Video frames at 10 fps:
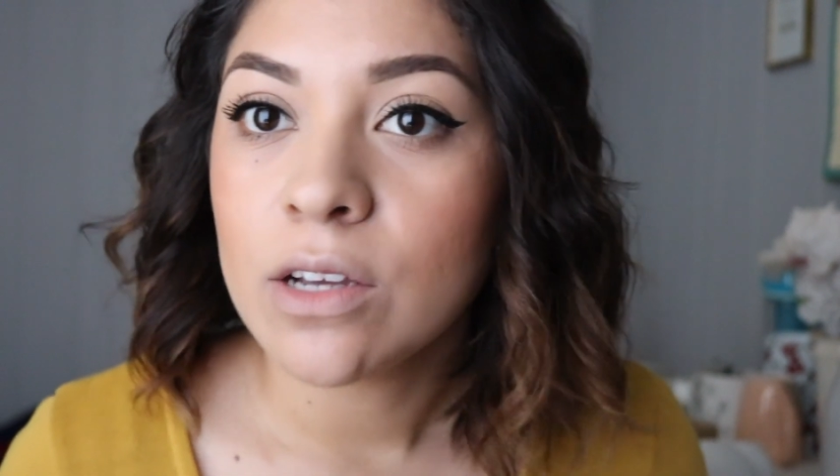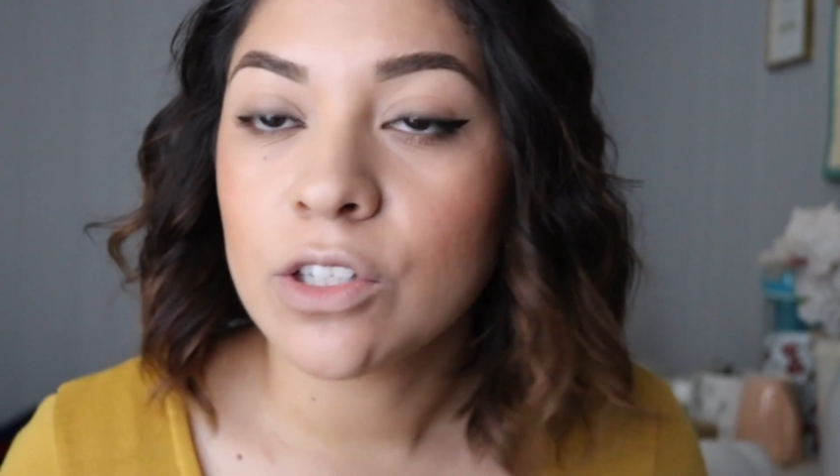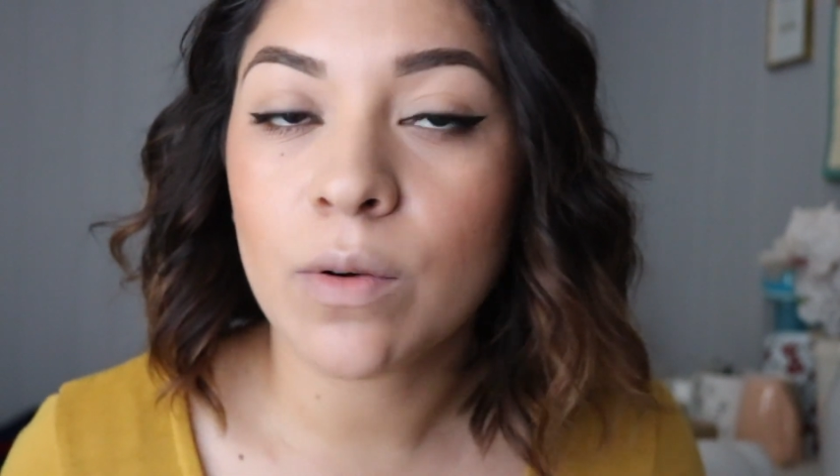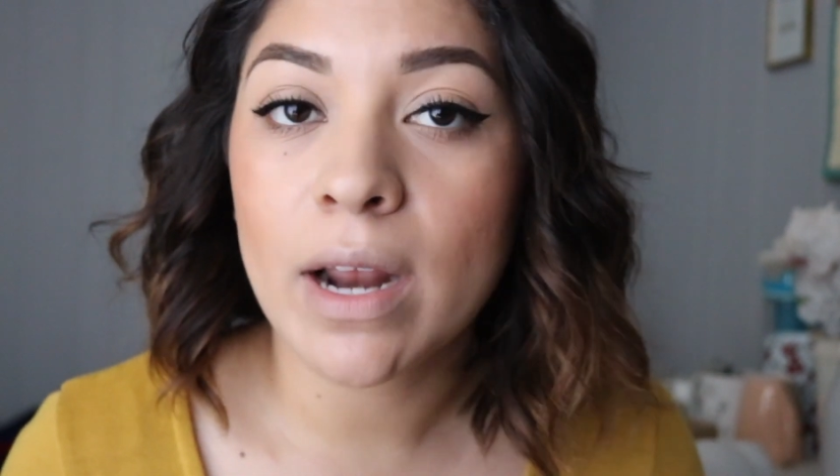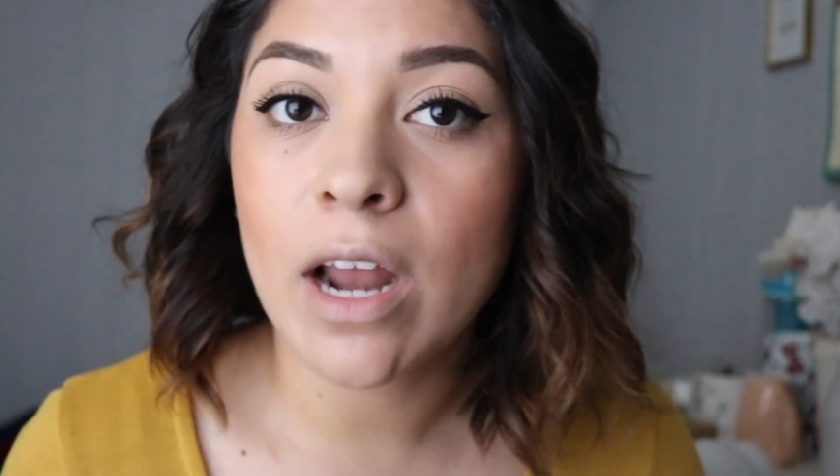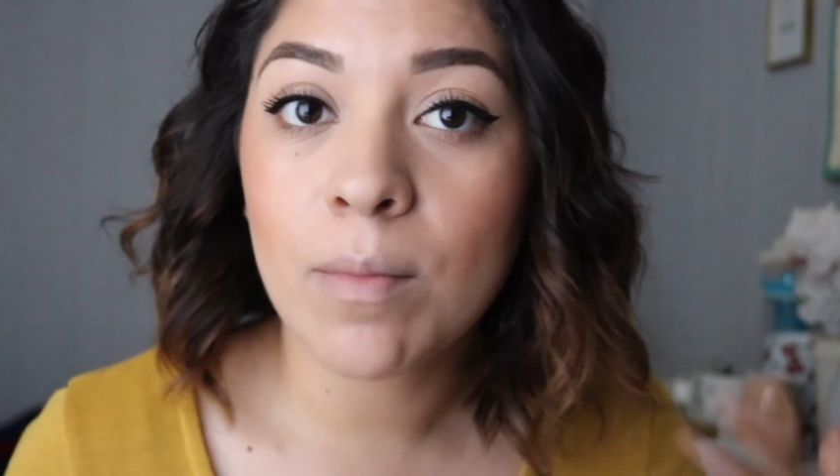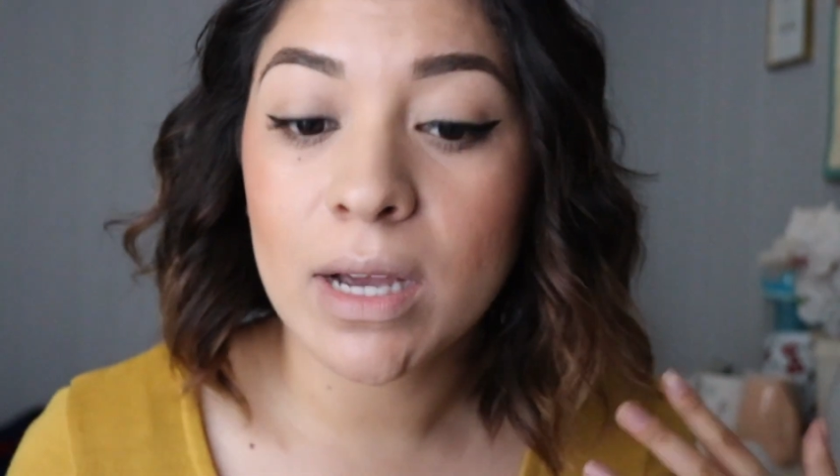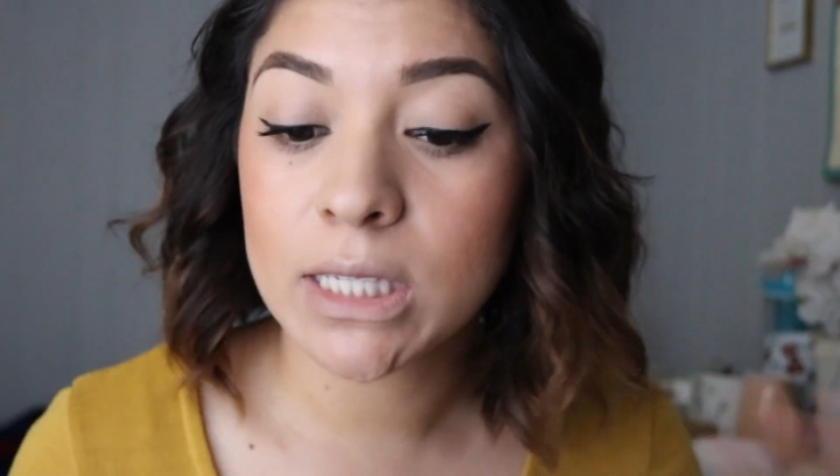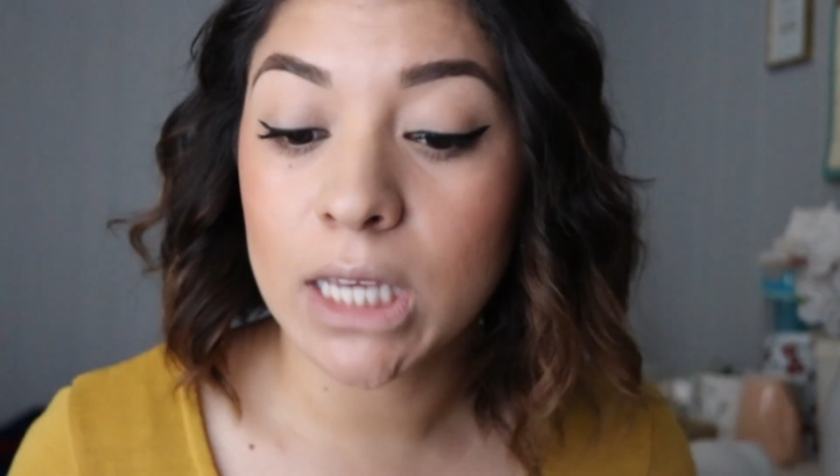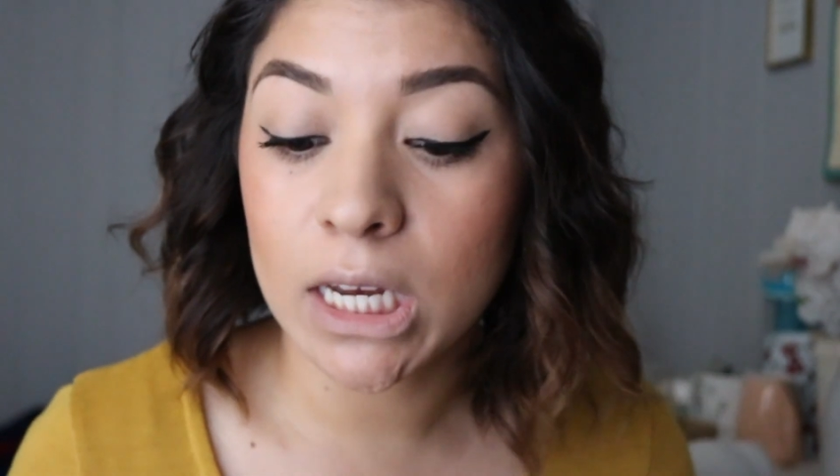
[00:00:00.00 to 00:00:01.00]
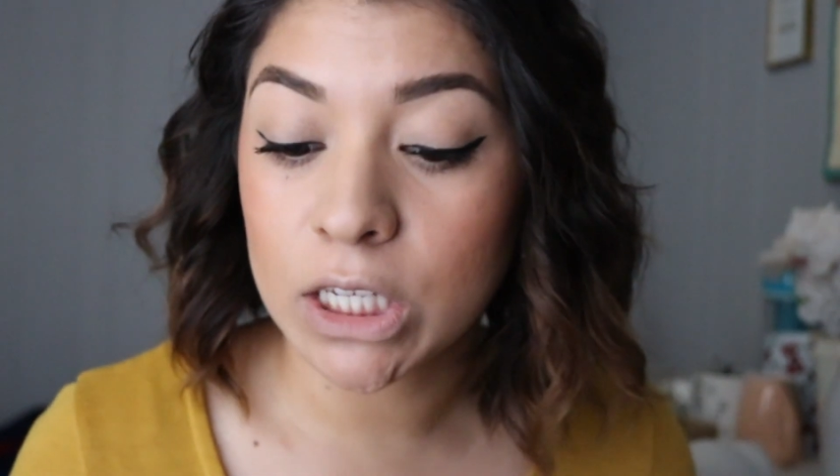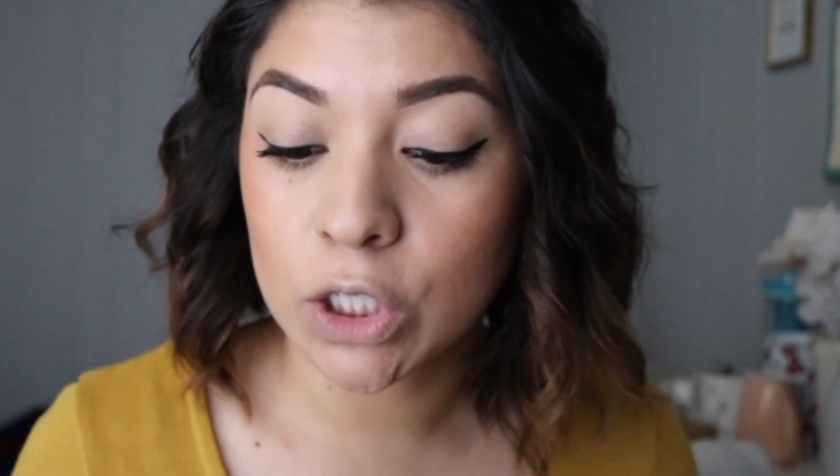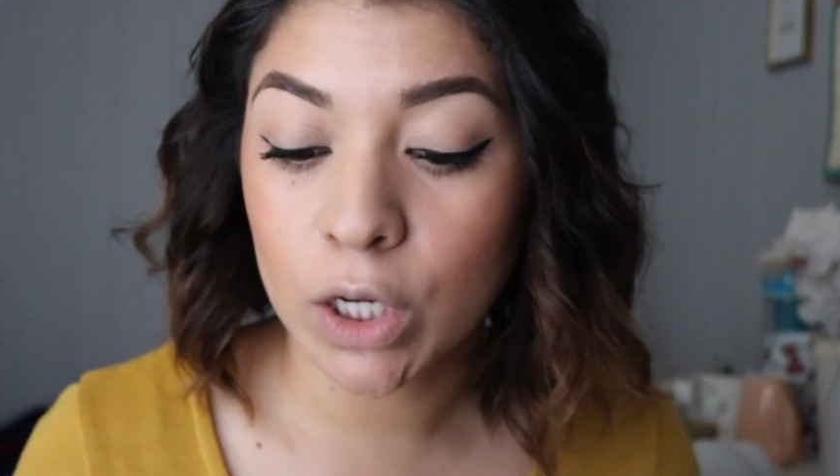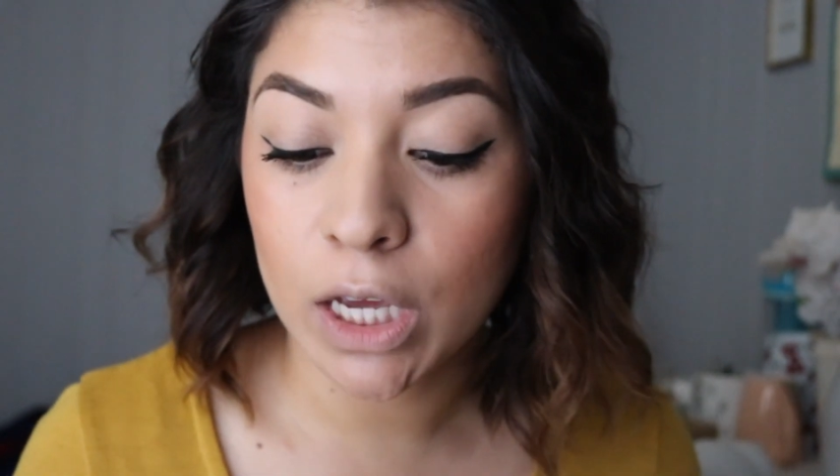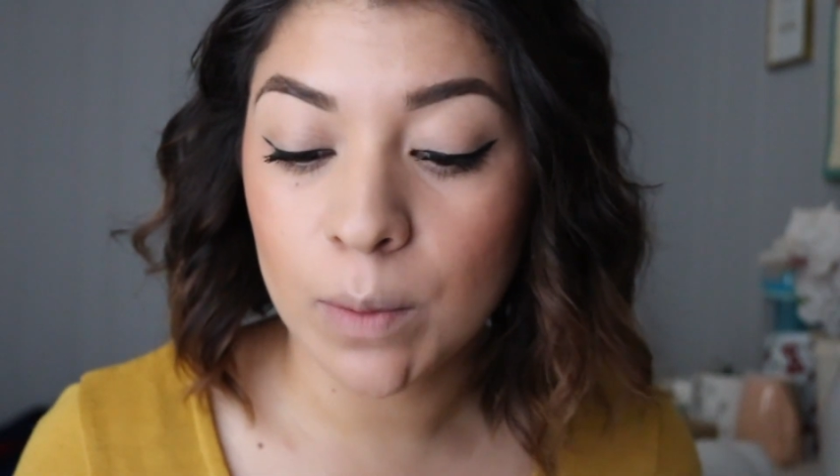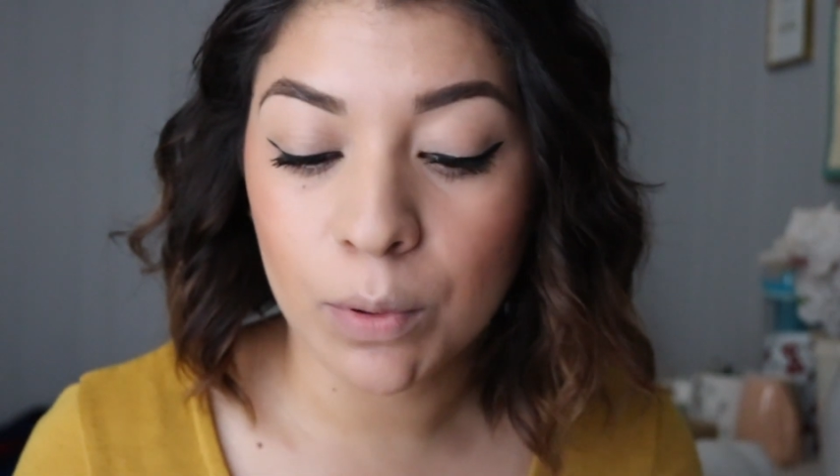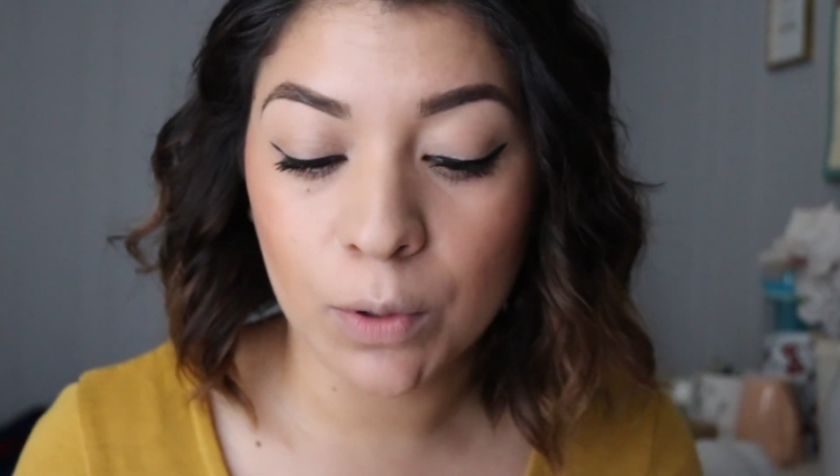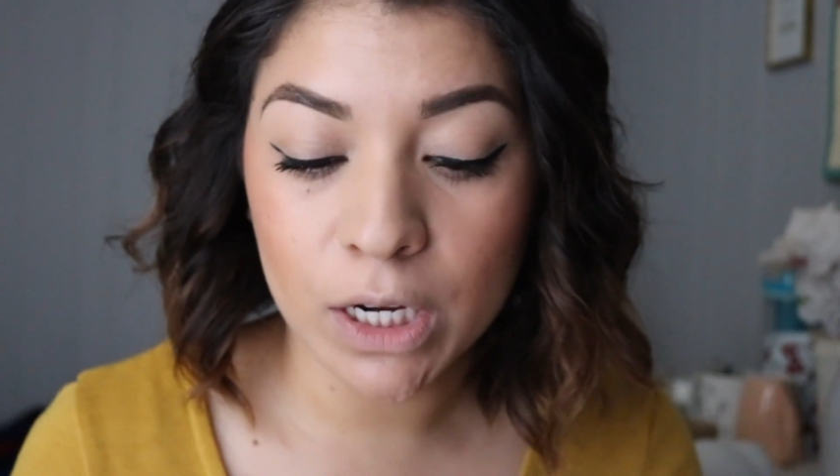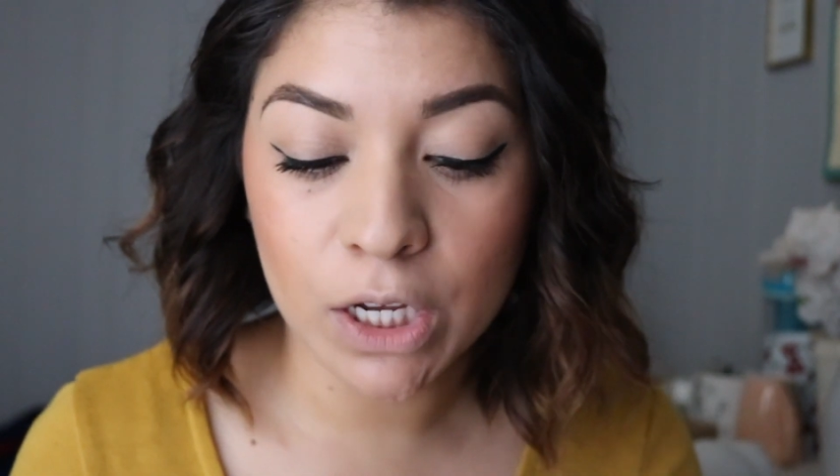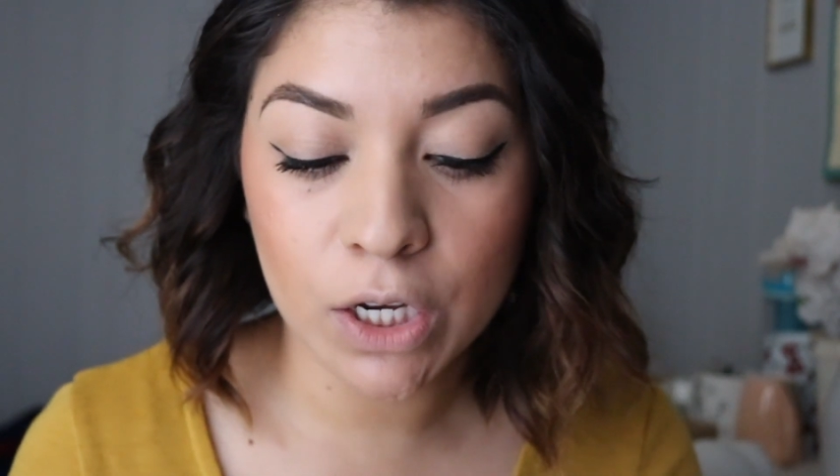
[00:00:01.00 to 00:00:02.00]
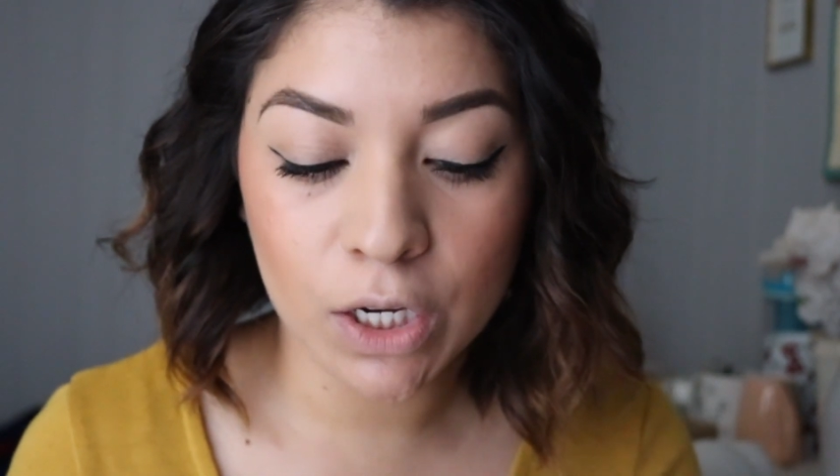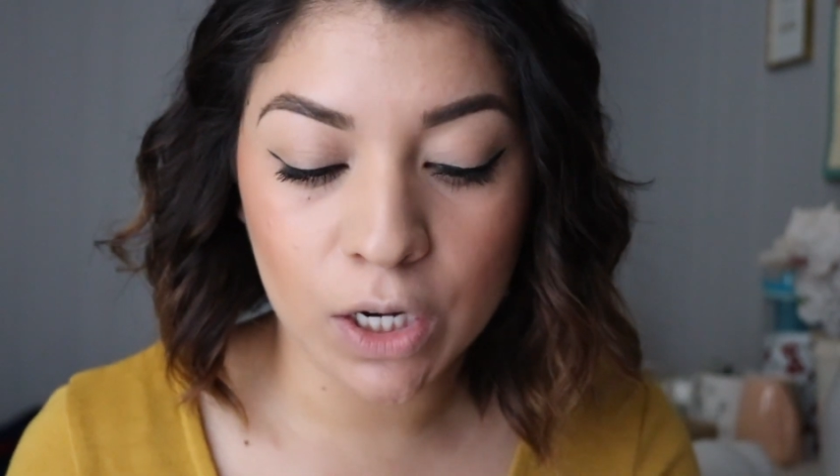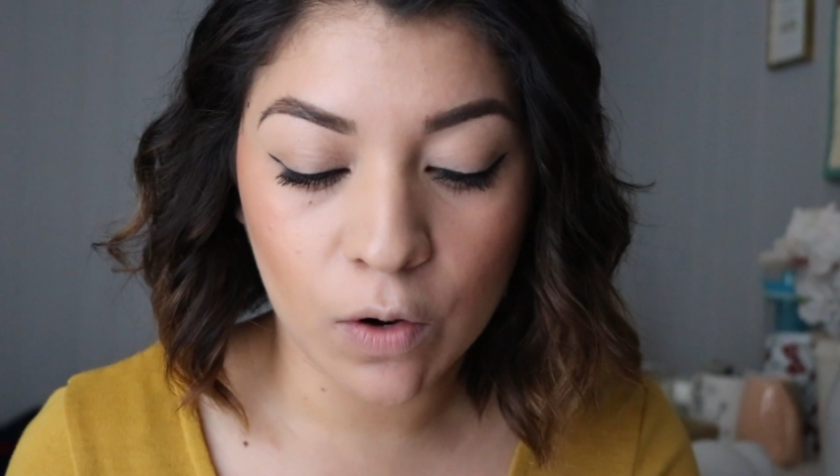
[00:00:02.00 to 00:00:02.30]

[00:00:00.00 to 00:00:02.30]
So right now my skin is looking pretty good.